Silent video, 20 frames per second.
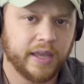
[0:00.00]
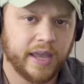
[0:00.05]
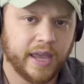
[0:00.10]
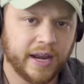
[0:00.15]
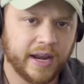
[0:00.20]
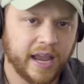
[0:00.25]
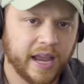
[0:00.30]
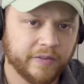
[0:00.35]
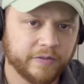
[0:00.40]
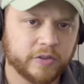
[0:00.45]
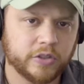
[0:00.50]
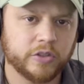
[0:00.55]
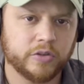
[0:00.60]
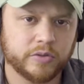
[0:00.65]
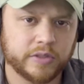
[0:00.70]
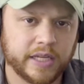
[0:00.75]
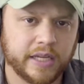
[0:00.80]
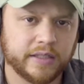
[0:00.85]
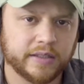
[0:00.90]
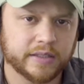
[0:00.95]
And after you
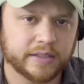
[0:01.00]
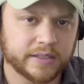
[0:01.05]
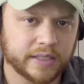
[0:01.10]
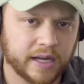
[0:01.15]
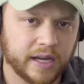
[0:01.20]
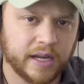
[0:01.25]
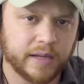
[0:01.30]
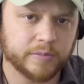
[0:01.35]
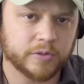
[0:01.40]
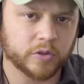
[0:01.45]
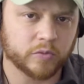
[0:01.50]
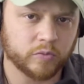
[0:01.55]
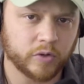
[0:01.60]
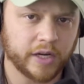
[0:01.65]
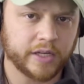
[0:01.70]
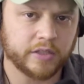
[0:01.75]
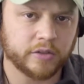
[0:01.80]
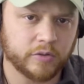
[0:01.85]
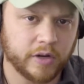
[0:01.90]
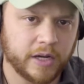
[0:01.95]
take the time to
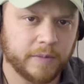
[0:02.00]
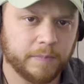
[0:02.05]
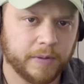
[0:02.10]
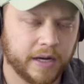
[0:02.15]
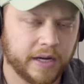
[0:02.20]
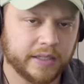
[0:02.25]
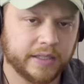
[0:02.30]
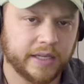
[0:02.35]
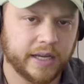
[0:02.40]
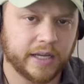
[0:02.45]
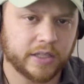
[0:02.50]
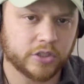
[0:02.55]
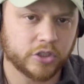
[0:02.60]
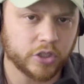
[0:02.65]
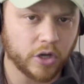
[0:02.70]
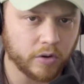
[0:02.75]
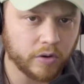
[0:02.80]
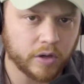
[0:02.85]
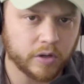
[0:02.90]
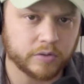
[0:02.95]
write great podcast
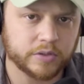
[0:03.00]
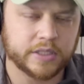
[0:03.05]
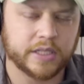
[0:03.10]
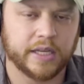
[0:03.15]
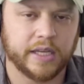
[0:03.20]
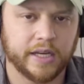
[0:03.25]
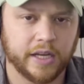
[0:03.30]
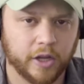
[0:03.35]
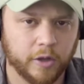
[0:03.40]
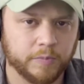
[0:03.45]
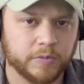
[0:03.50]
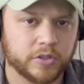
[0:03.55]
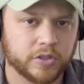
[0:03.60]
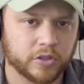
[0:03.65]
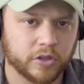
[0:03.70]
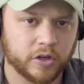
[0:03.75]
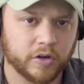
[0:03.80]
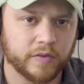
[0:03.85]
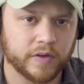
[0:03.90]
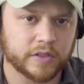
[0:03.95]
show notes, it helps
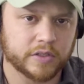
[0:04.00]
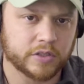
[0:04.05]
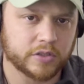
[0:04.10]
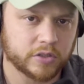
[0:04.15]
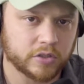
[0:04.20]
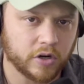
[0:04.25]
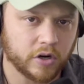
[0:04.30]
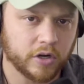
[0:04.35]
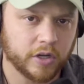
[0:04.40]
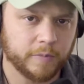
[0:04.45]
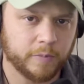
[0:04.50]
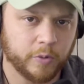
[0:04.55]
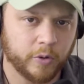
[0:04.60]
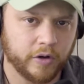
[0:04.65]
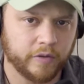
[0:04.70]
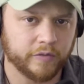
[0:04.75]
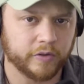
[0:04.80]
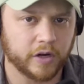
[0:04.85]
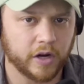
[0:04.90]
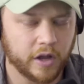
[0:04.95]
serve as a starting
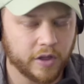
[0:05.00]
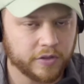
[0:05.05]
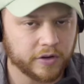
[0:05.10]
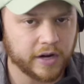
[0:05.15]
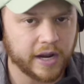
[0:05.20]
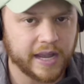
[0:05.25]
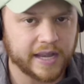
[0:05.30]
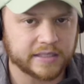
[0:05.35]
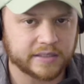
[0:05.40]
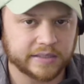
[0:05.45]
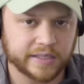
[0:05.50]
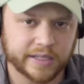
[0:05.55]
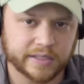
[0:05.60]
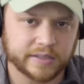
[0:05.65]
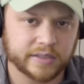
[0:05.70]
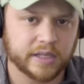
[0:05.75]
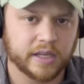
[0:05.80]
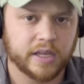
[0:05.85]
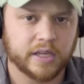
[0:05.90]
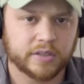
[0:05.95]
point for other
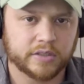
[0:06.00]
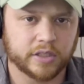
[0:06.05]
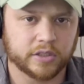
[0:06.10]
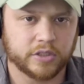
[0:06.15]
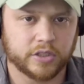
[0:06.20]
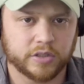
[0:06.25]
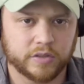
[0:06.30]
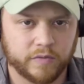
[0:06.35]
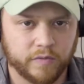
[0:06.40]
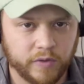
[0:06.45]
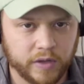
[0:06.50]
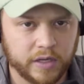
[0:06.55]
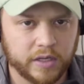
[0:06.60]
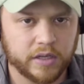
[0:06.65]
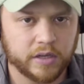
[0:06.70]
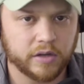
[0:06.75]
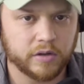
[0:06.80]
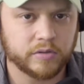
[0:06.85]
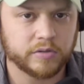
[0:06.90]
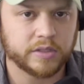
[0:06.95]
assets such as
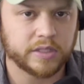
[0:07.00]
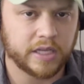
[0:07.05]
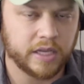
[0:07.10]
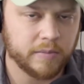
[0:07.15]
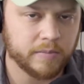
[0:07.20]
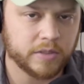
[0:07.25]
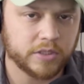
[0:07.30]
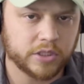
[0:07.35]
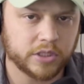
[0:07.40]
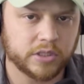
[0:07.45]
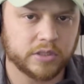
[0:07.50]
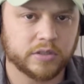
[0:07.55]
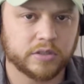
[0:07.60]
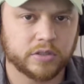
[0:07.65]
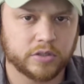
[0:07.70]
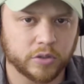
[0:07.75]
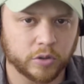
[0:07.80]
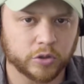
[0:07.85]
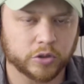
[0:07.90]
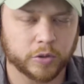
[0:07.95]
videos, images,
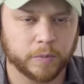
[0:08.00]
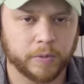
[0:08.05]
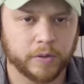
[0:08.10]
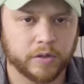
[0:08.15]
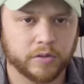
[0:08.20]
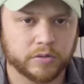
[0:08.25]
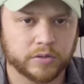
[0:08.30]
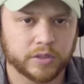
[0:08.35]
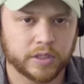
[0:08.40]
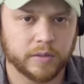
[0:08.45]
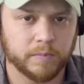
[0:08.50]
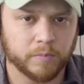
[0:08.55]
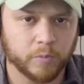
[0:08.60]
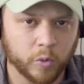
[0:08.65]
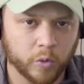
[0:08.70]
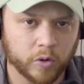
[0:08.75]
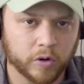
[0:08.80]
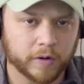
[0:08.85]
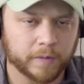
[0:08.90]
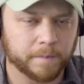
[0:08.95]
social posts, and
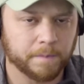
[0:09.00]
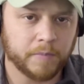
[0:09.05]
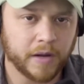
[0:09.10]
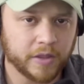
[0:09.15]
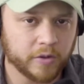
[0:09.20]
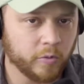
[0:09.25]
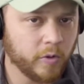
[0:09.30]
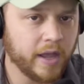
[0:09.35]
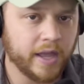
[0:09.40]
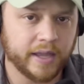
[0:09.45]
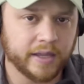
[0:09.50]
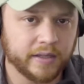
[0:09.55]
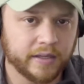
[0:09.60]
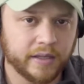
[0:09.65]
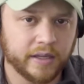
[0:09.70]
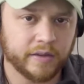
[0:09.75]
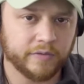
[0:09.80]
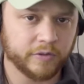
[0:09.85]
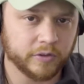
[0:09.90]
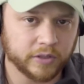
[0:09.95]
more. By the way,
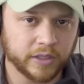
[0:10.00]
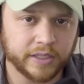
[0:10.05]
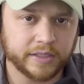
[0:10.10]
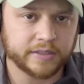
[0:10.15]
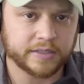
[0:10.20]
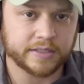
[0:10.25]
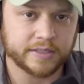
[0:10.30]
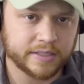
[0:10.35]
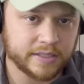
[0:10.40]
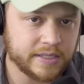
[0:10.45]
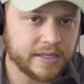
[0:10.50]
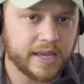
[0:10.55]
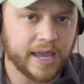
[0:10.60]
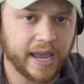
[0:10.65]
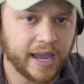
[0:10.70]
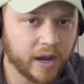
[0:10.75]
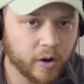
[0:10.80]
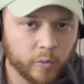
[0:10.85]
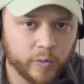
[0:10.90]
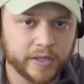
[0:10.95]
if you'd like to see
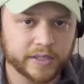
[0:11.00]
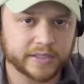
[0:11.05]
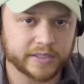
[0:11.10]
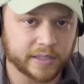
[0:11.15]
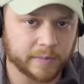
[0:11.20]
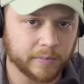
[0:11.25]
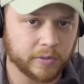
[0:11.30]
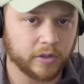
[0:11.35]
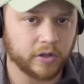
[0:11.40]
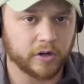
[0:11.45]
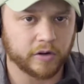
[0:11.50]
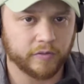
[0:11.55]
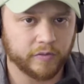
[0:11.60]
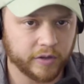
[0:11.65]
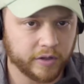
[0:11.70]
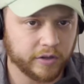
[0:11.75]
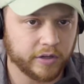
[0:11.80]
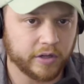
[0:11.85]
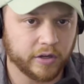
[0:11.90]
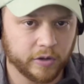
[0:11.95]
how we assemble our
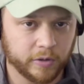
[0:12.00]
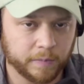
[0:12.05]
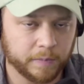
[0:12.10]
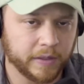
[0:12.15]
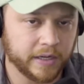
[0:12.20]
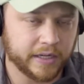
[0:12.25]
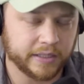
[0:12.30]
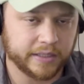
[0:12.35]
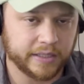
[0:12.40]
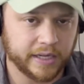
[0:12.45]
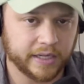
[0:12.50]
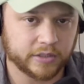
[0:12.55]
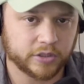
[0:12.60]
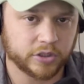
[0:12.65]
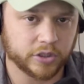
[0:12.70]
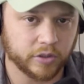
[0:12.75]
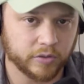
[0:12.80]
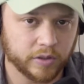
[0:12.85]
very own podcast show